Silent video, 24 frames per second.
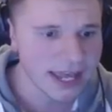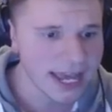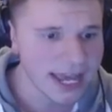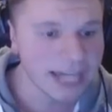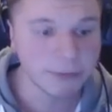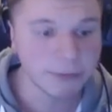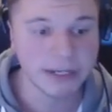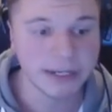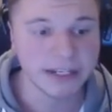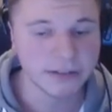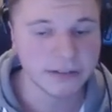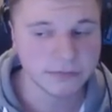
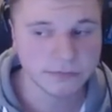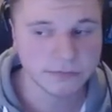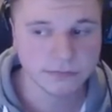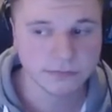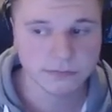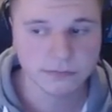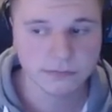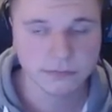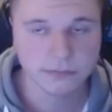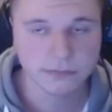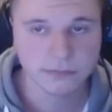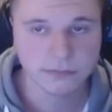Anyway,
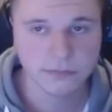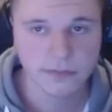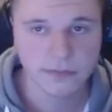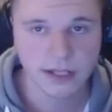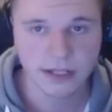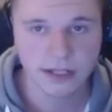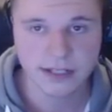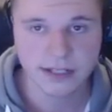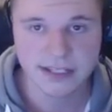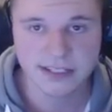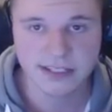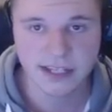
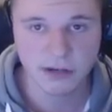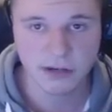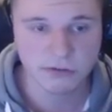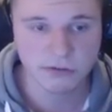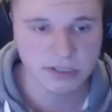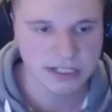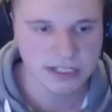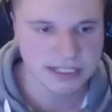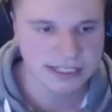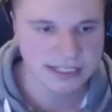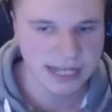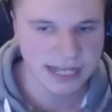let's go
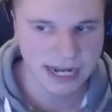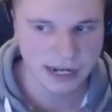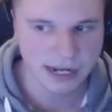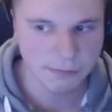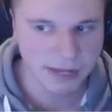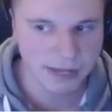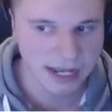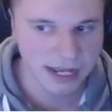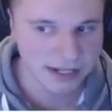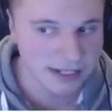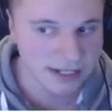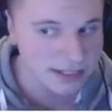to this
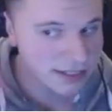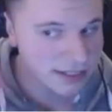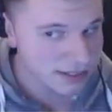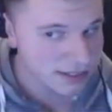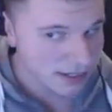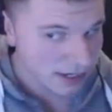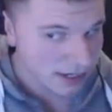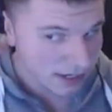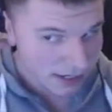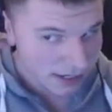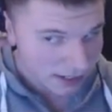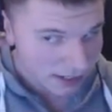island, man. This
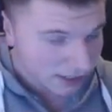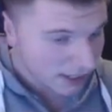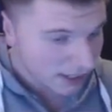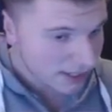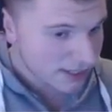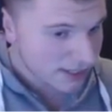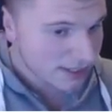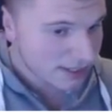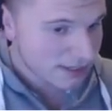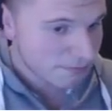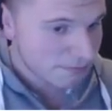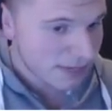is
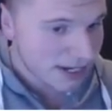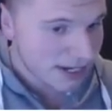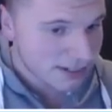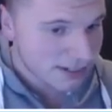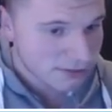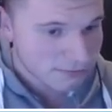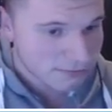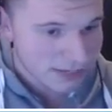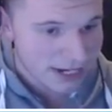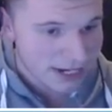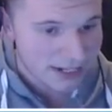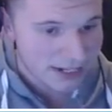this is man
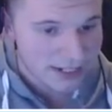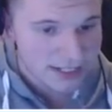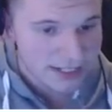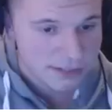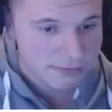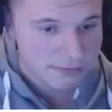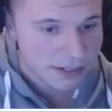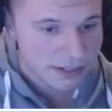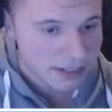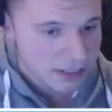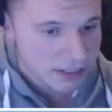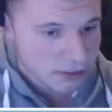is strange. This
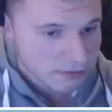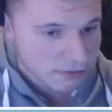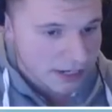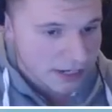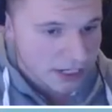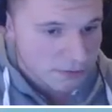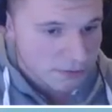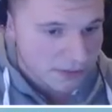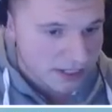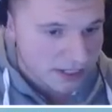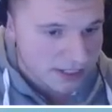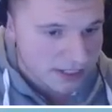is really
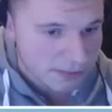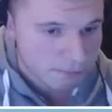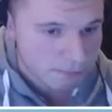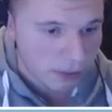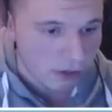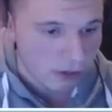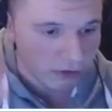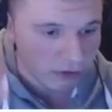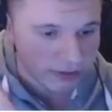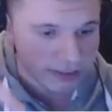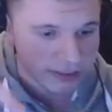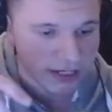strange because the
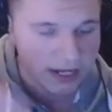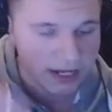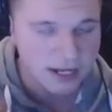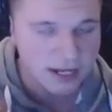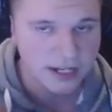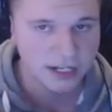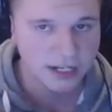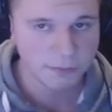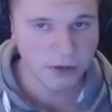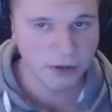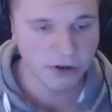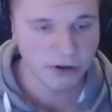boat,
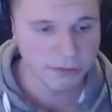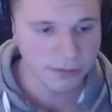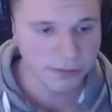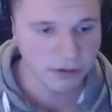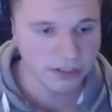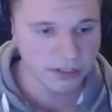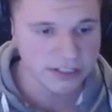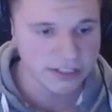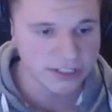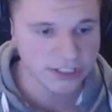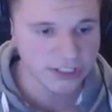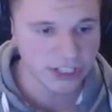the
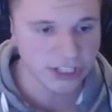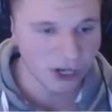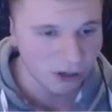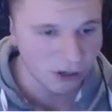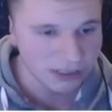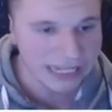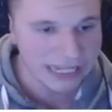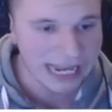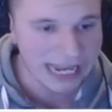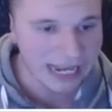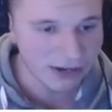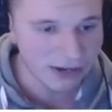motorboat is so
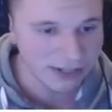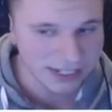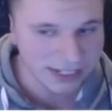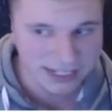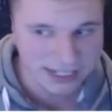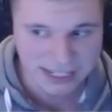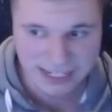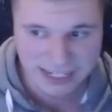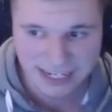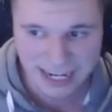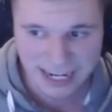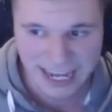loud.
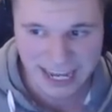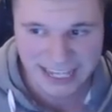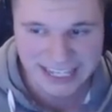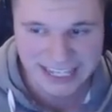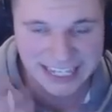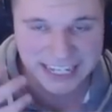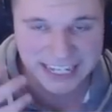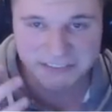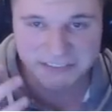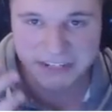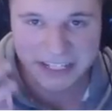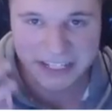I
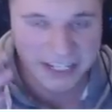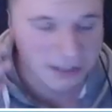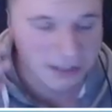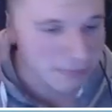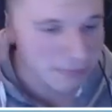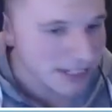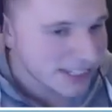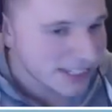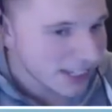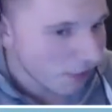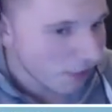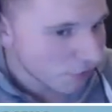can't even hear
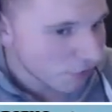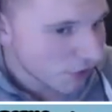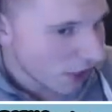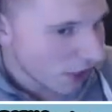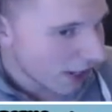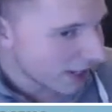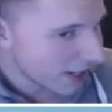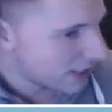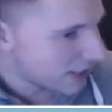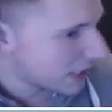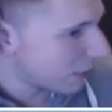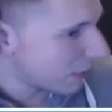myself
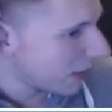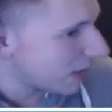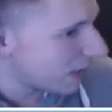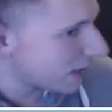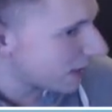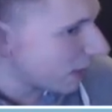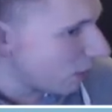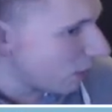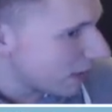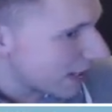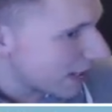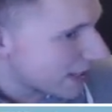talking. So I need to
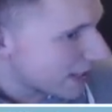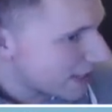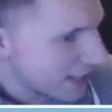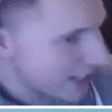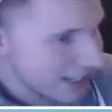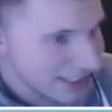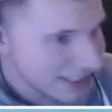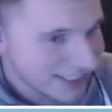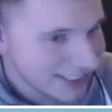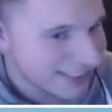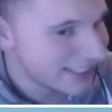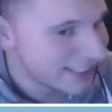go like
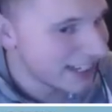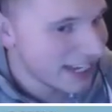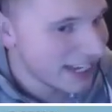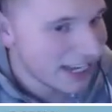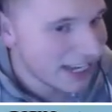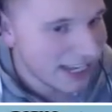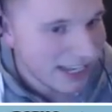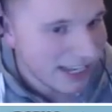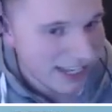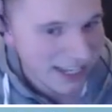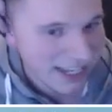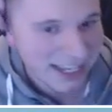this.
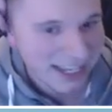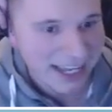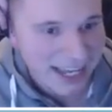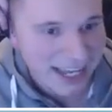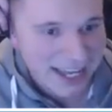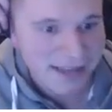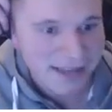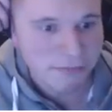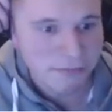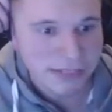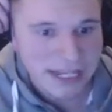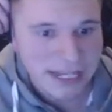
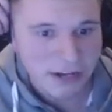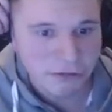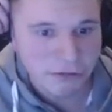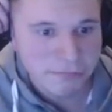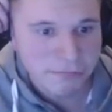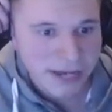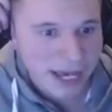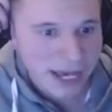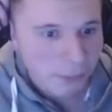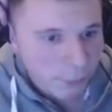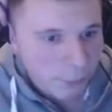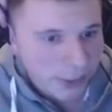I'm loud,
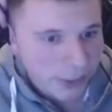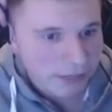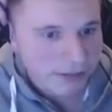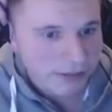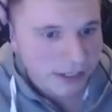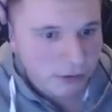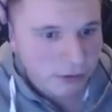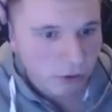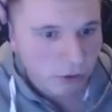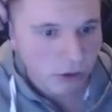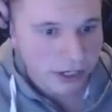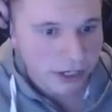man. When I
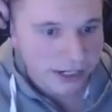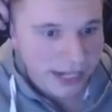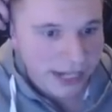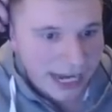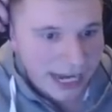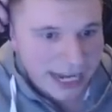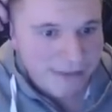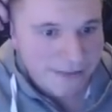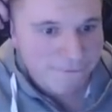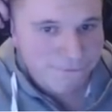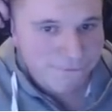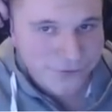record,
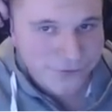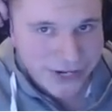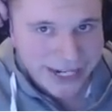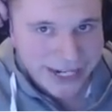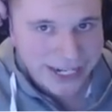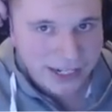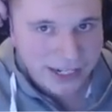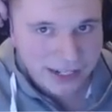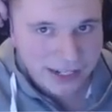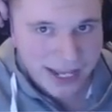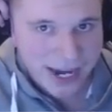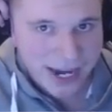I am
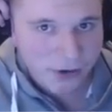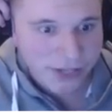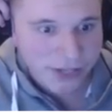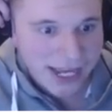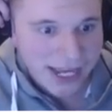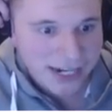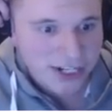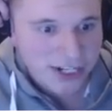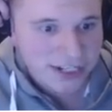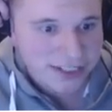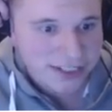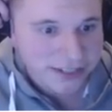freaking loud.
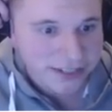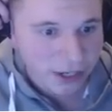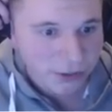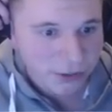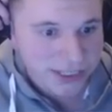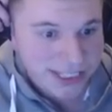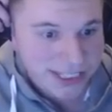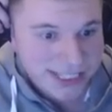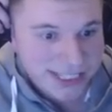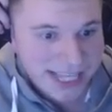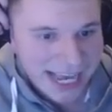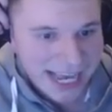I just
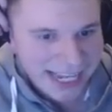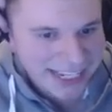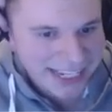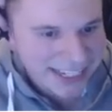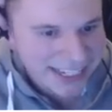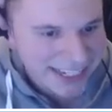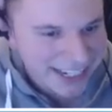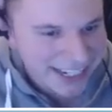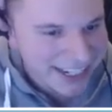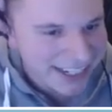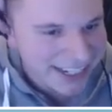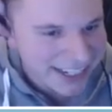noticed
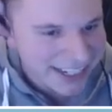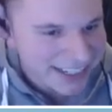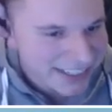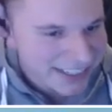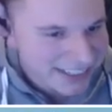that.